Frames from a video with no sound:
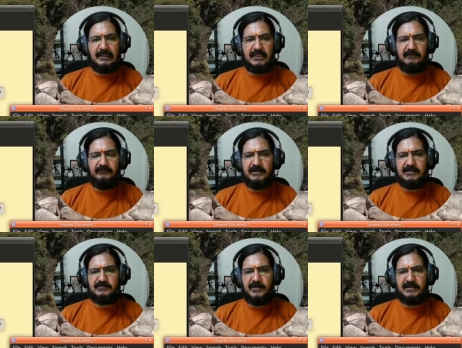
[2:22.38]
give
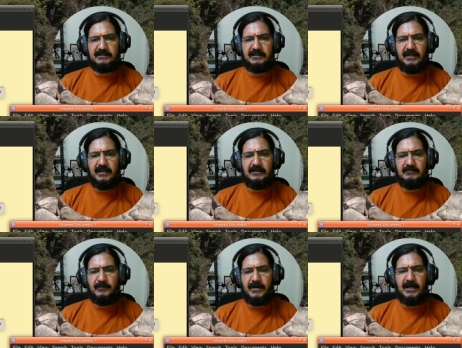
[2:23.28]
its path and the
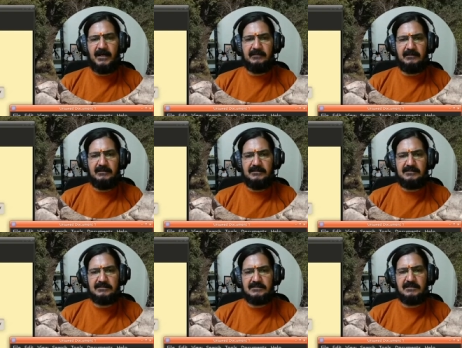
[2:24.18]
path
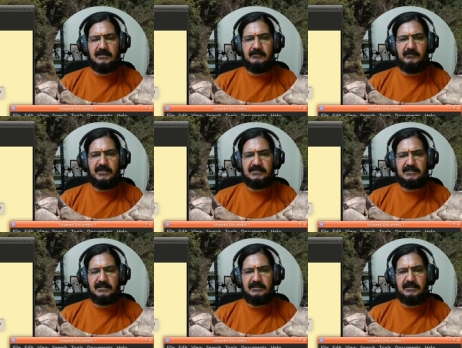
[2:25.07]
is
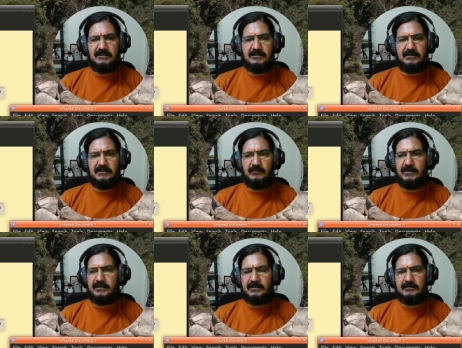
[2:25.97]
basically nothing
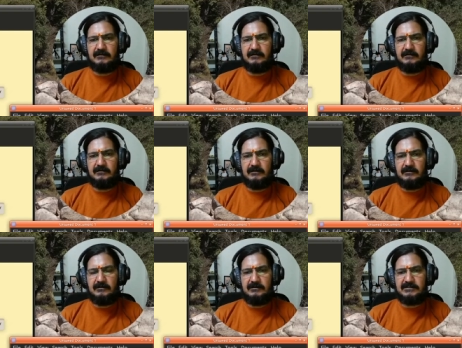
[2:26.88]
but
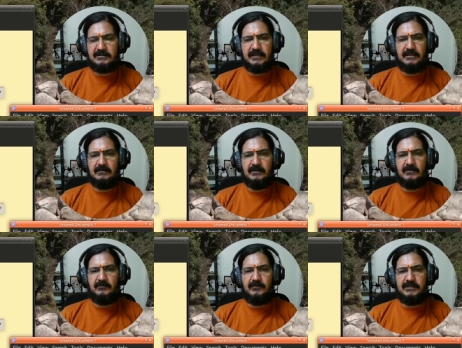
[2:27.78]
a string
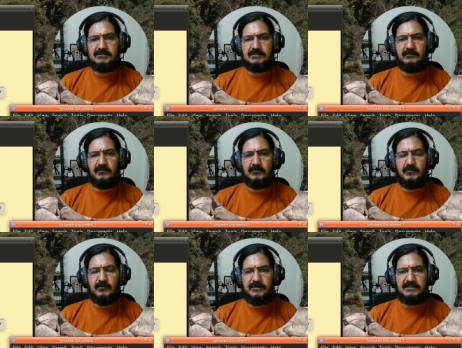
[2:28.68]
which
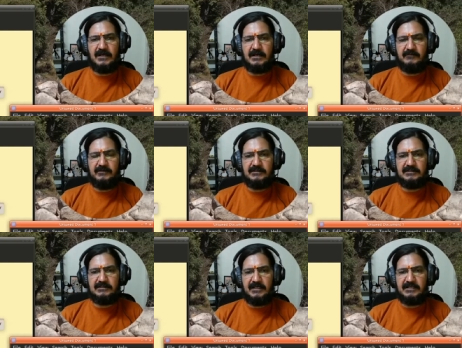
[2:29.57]
could be starting with a
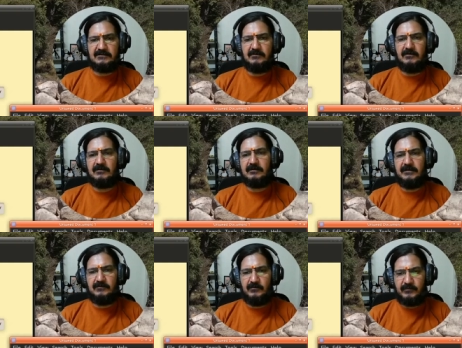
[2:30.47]
slash or
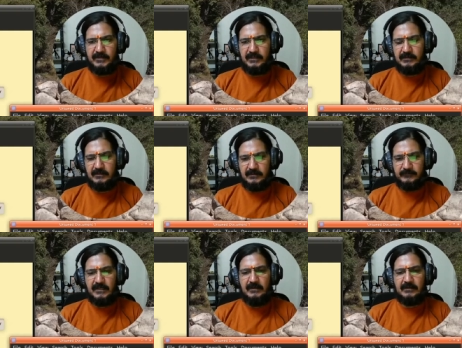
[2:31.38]
it could be
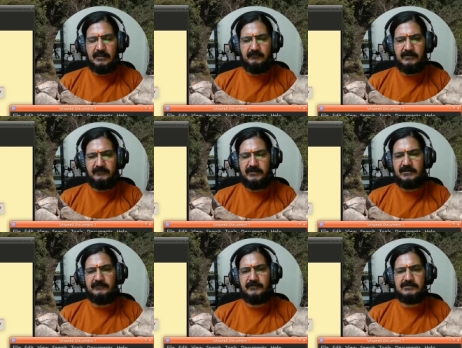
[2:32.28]
given with
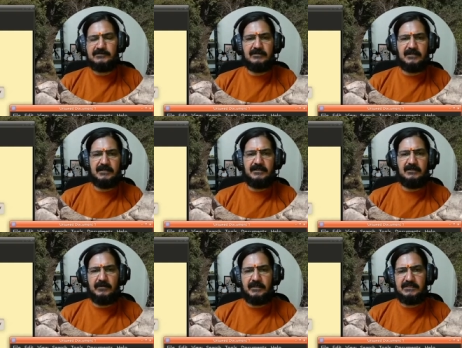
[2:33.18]
reference to the current
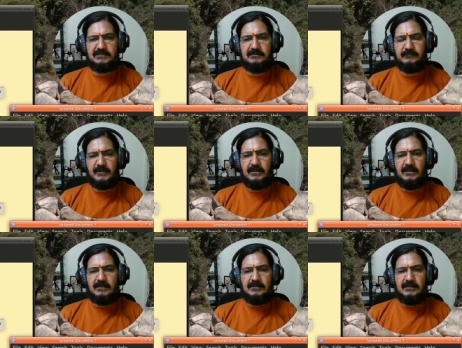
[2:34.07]
location
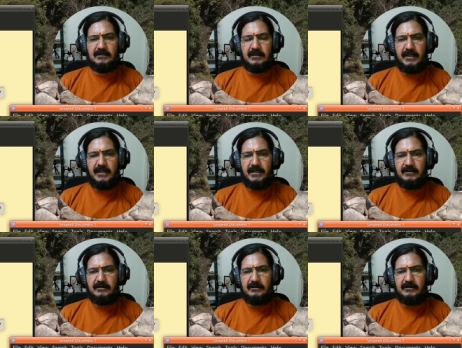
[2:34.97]
and